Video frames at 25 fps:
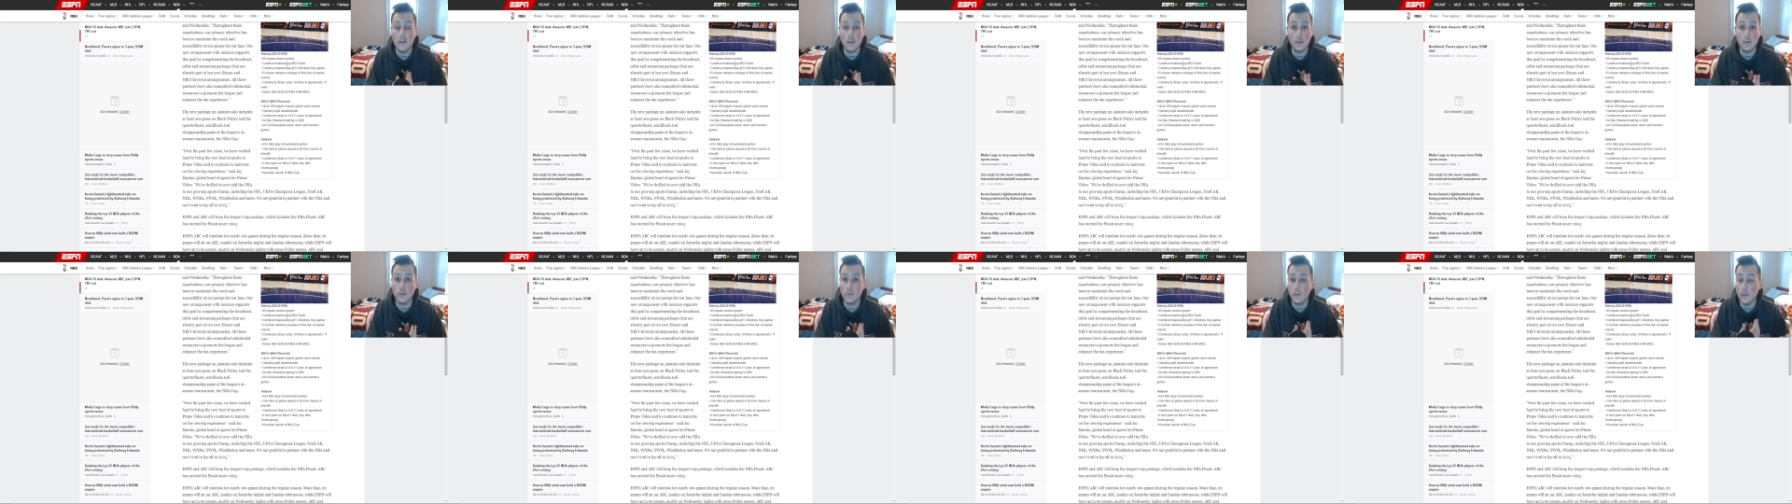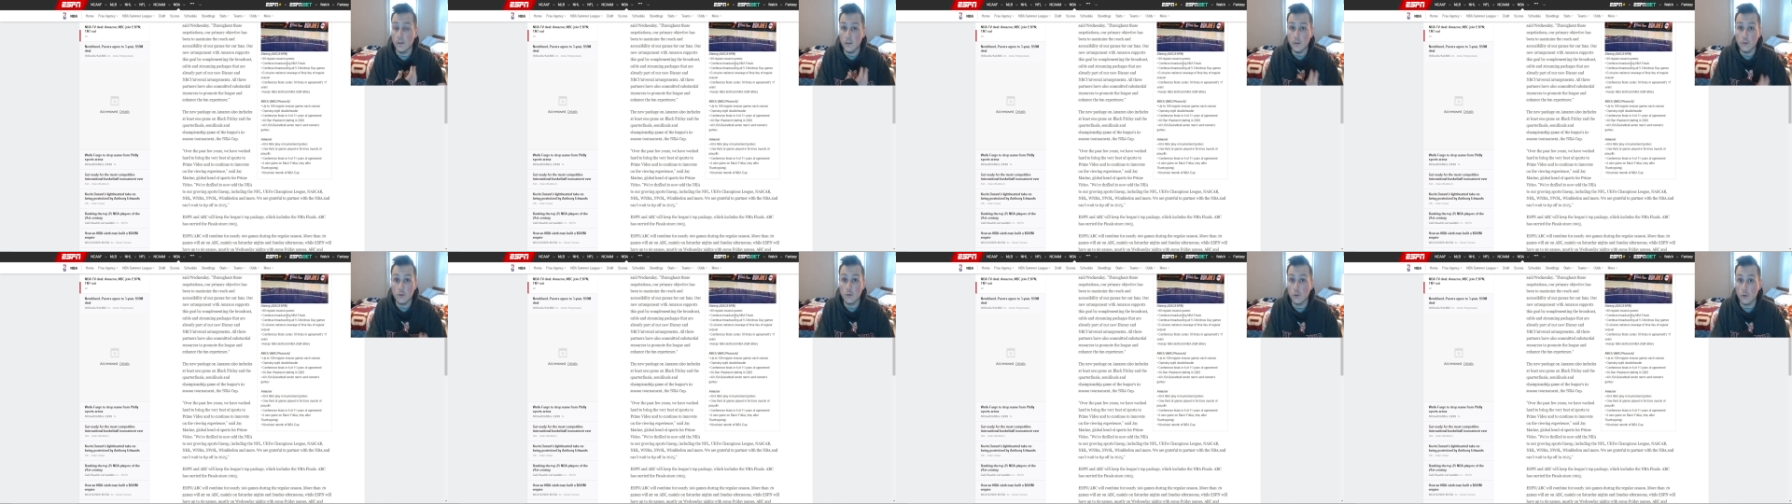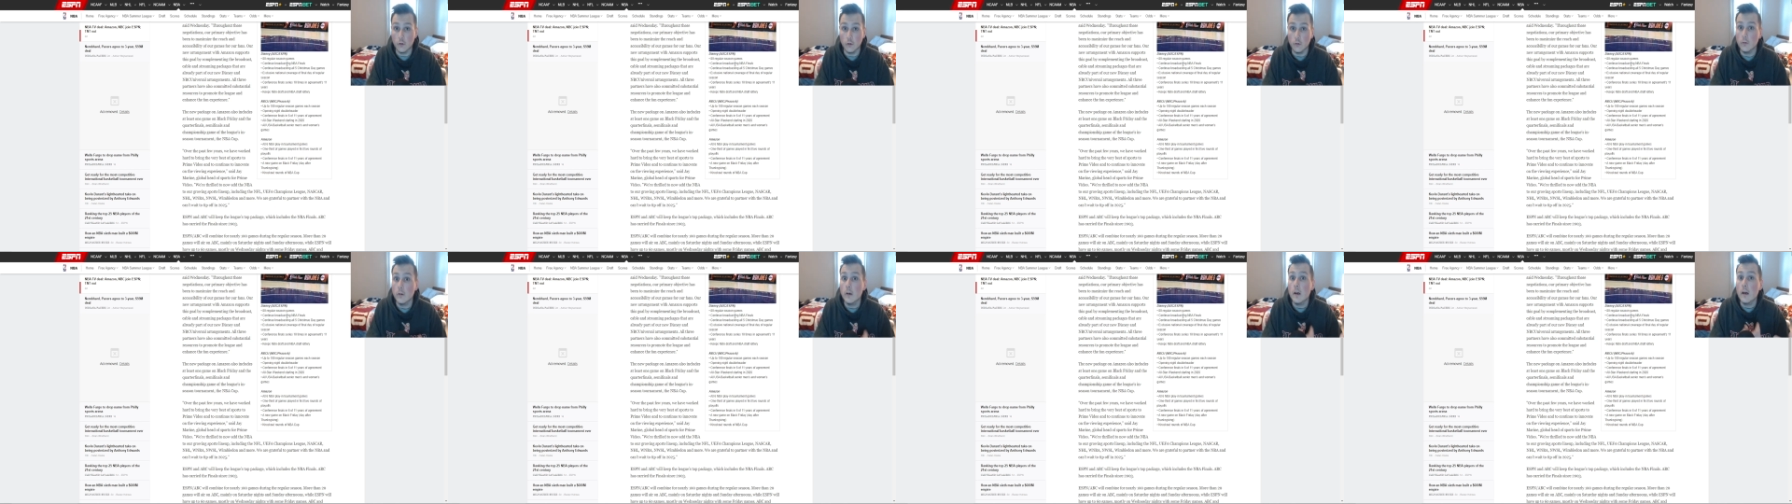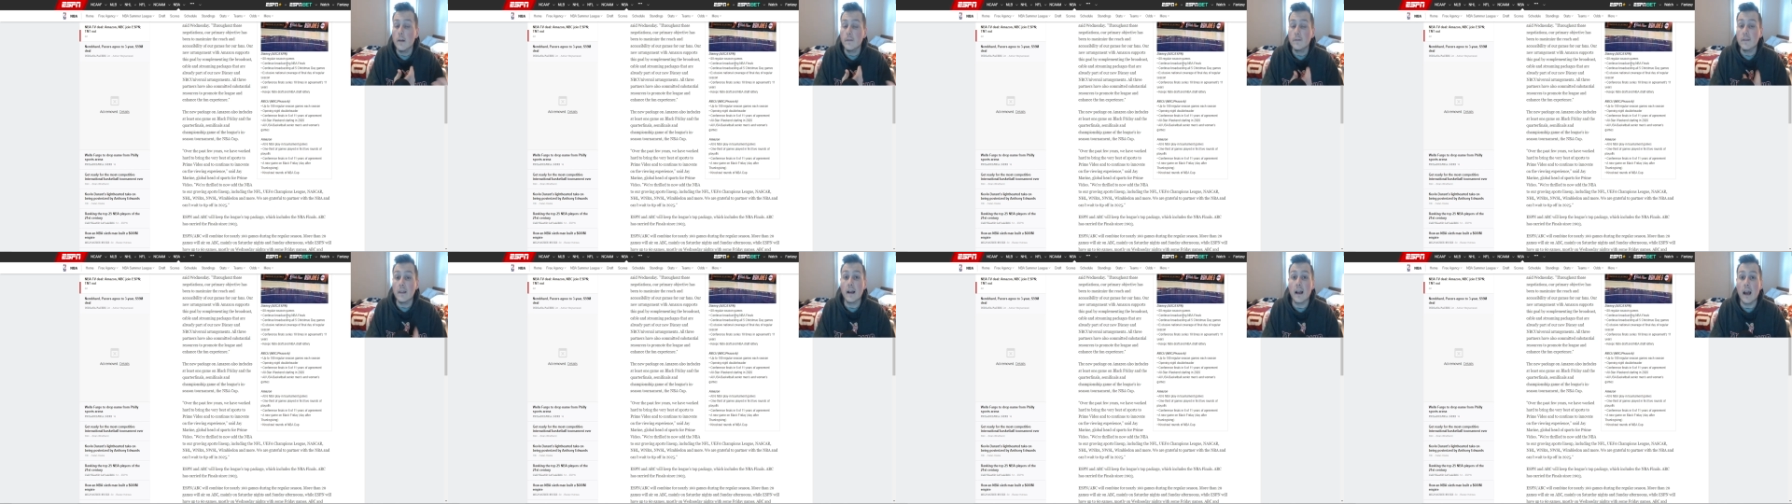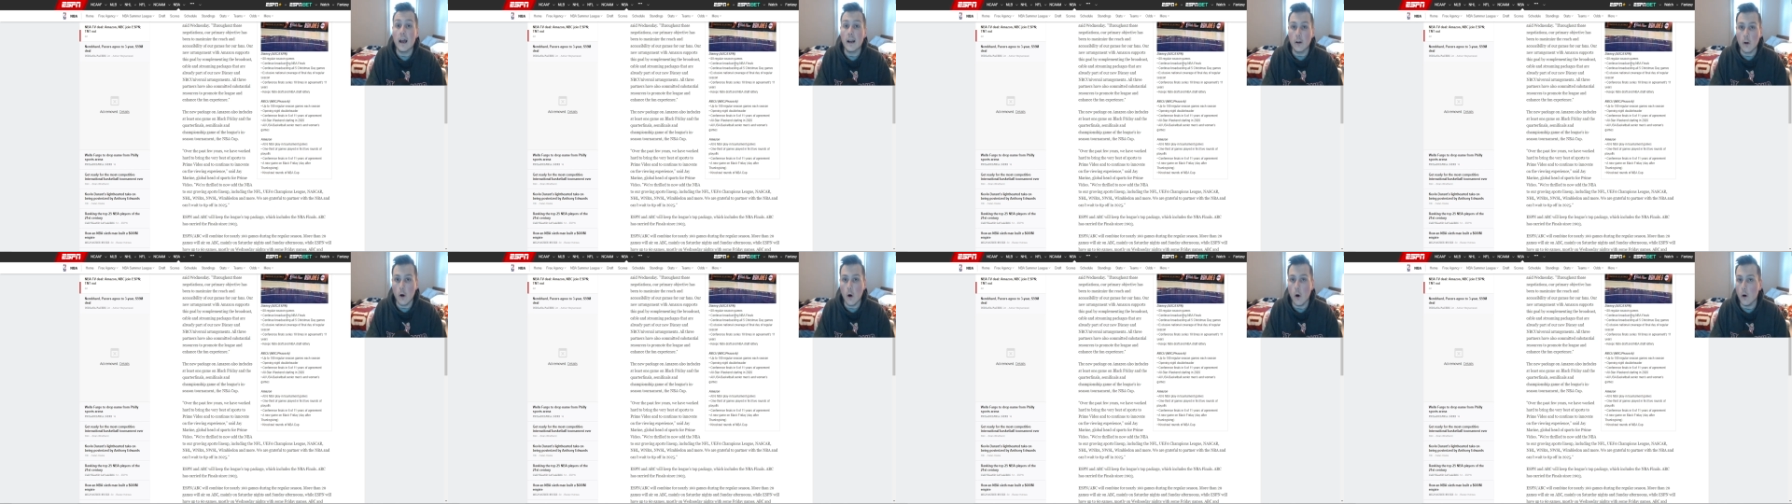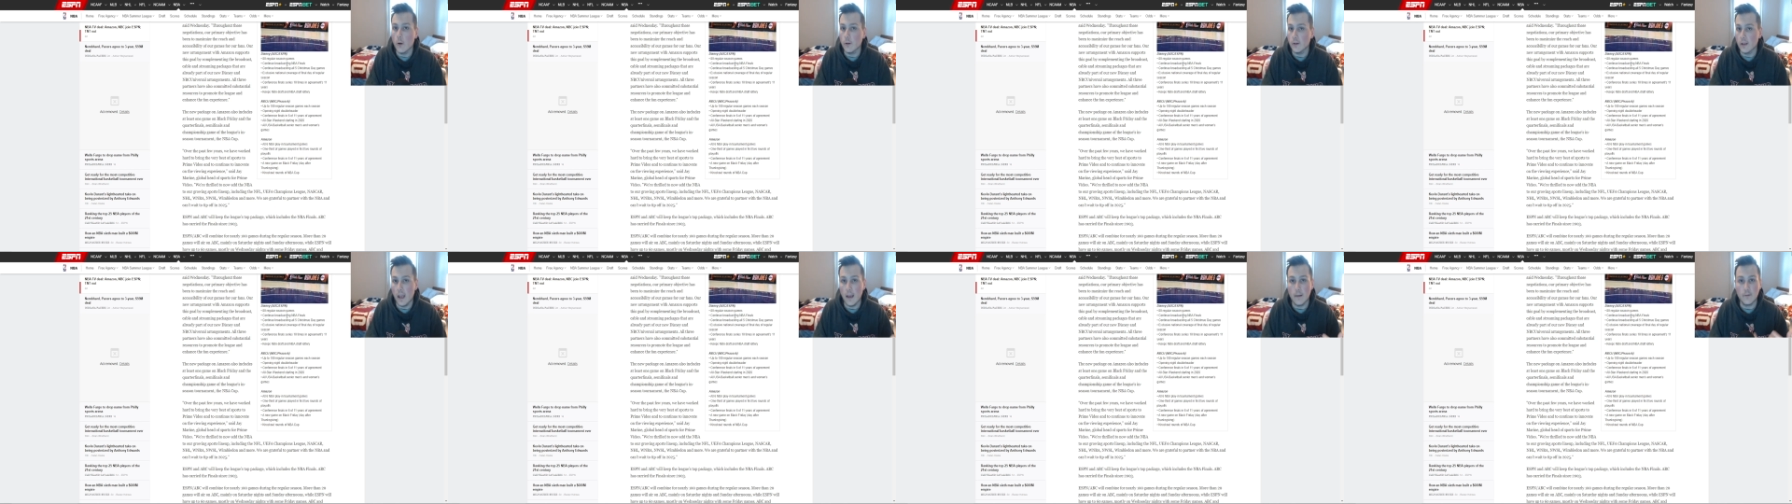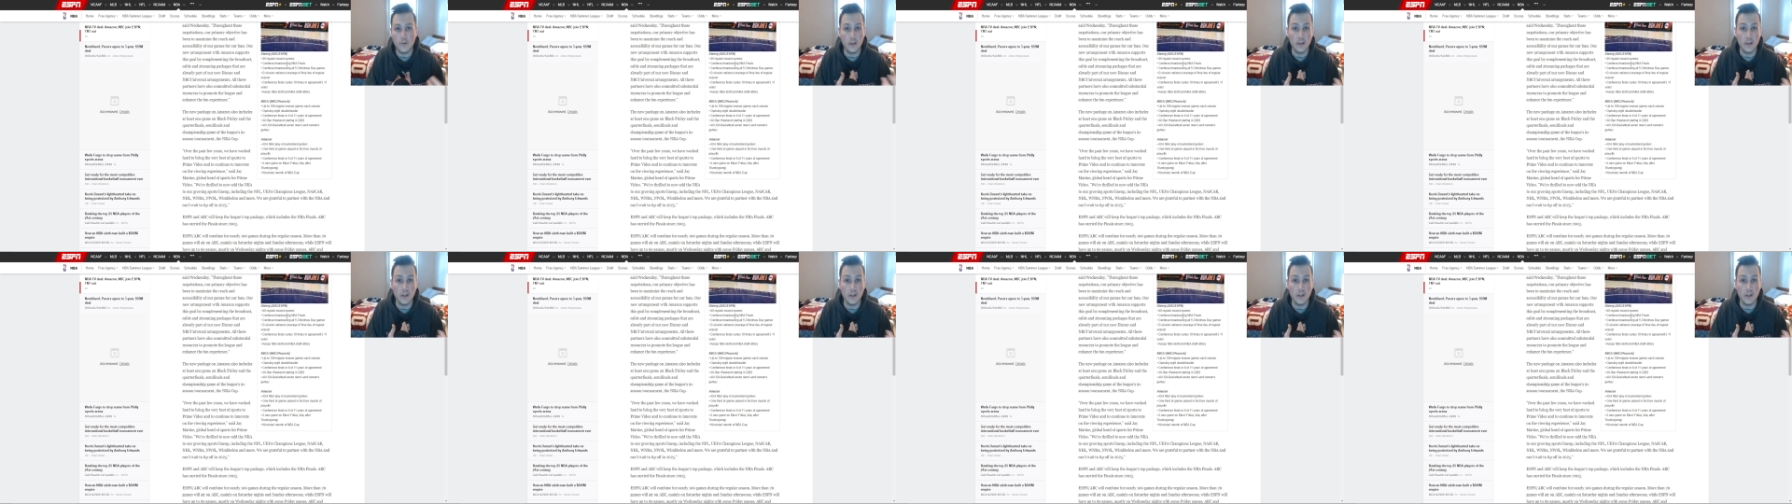or the crew that kind of call the games,